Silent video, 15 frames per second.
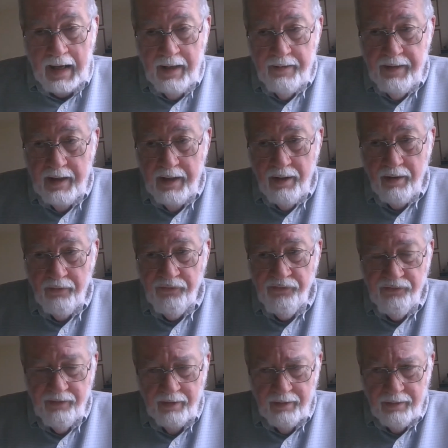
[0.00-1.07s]
and they are
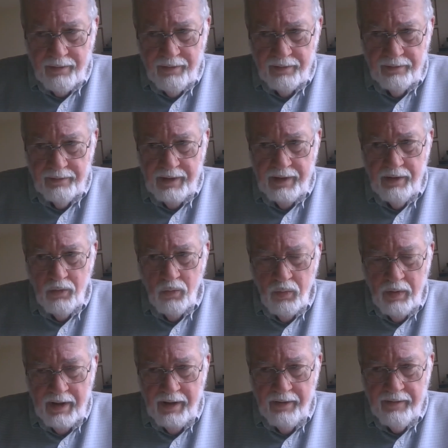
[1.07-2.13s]
cynical in a
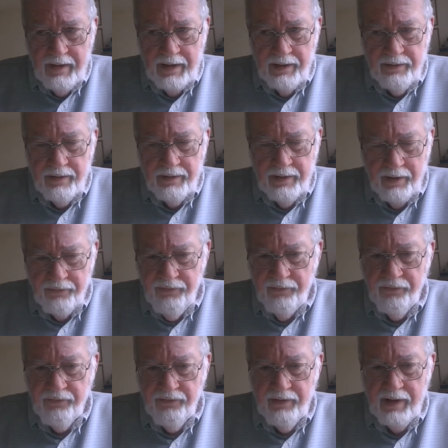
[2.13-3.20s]
way that
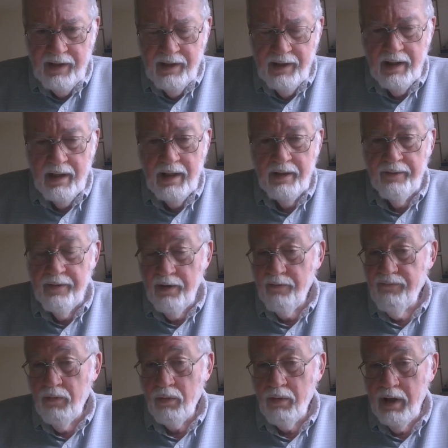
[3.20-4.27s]
doesn't say, and
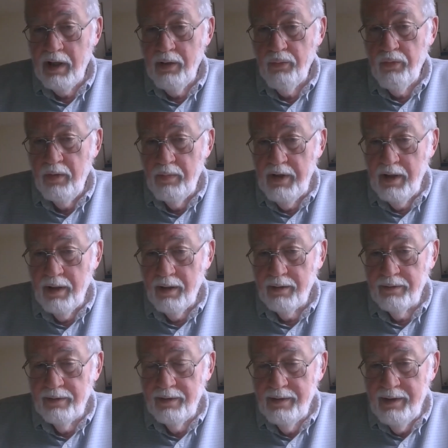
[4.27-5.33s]
therefore I
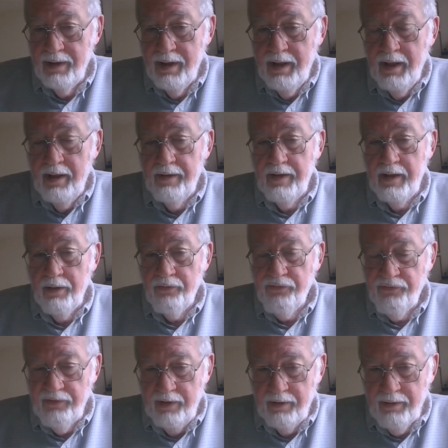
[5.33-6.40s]
rebel. They
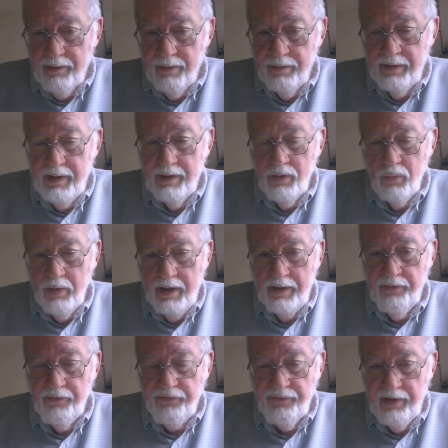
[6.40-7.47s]
are cynical in a
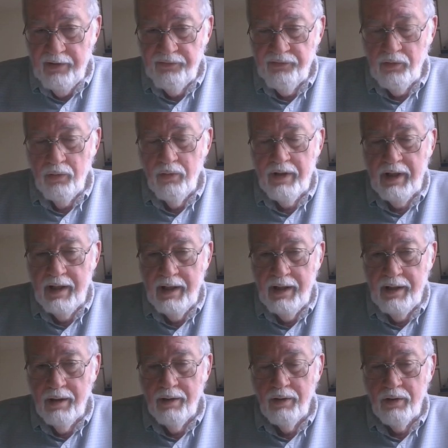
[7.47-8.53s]
way that says,
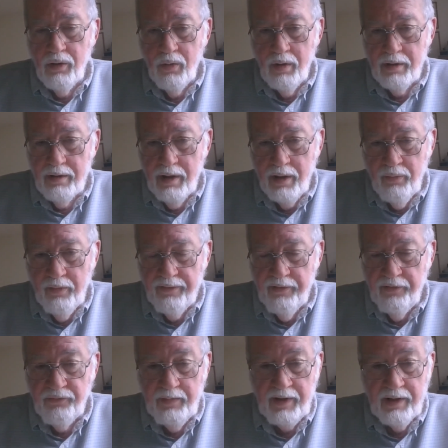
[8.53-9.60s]
okay, I'll go along
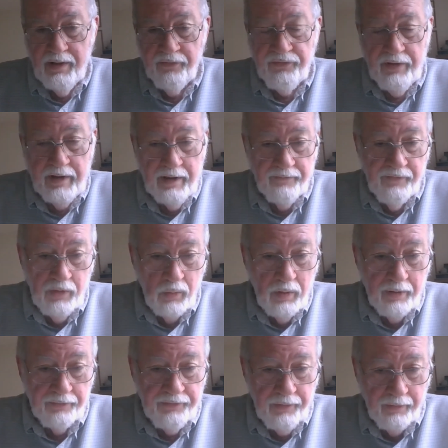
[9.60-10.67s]
with this because I have no
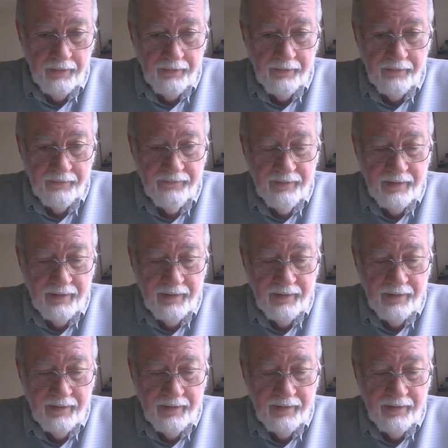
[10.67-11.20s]
alternative.